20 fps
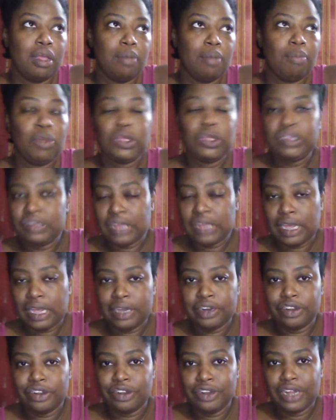mulled
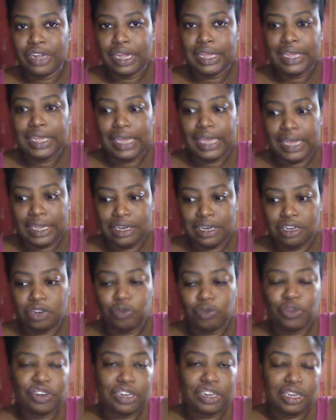cider again,
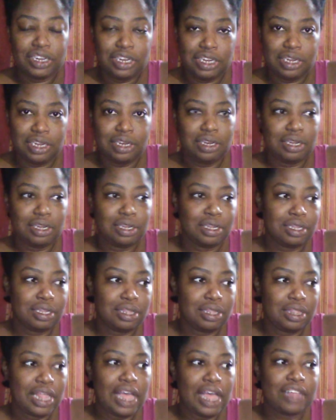which I did
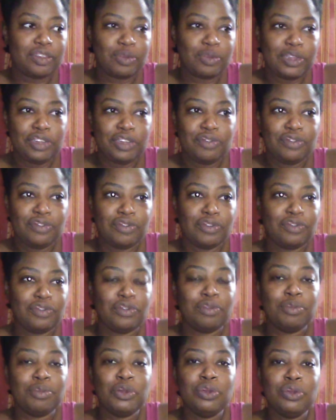last week for
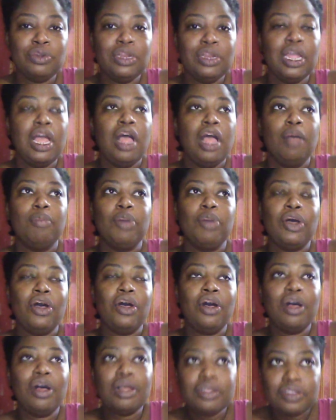full moon, but
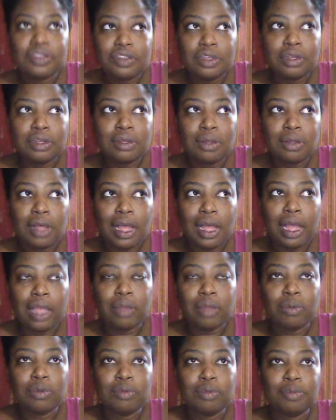also I
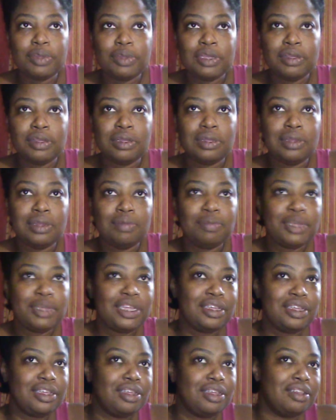will be
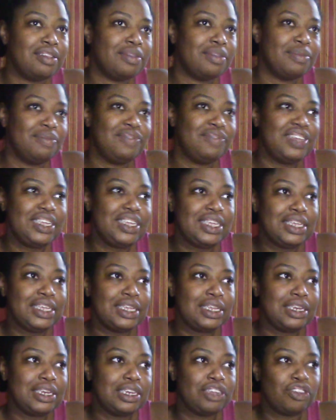making some
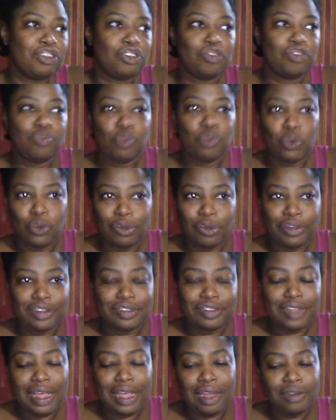vegan
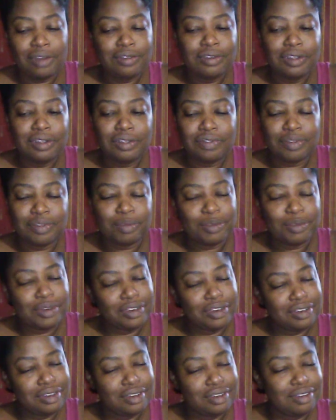s'mores. I don't know if I'm
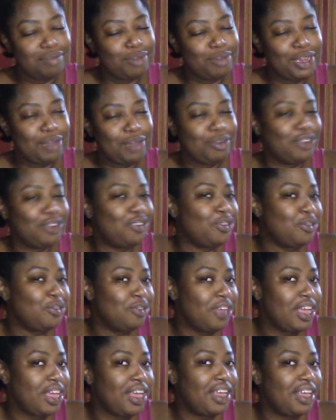gonna be able to show
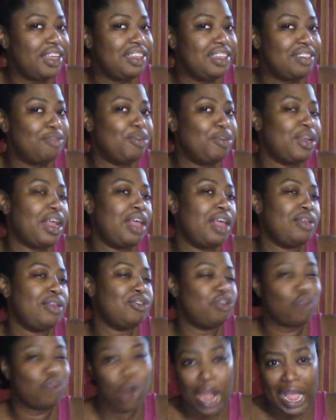you guys, but I'll
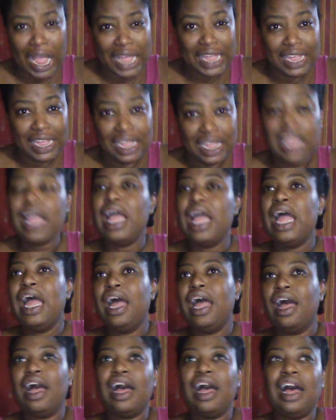try.
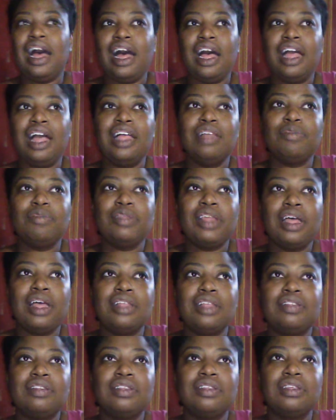But
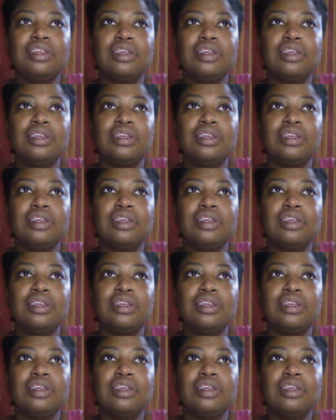that's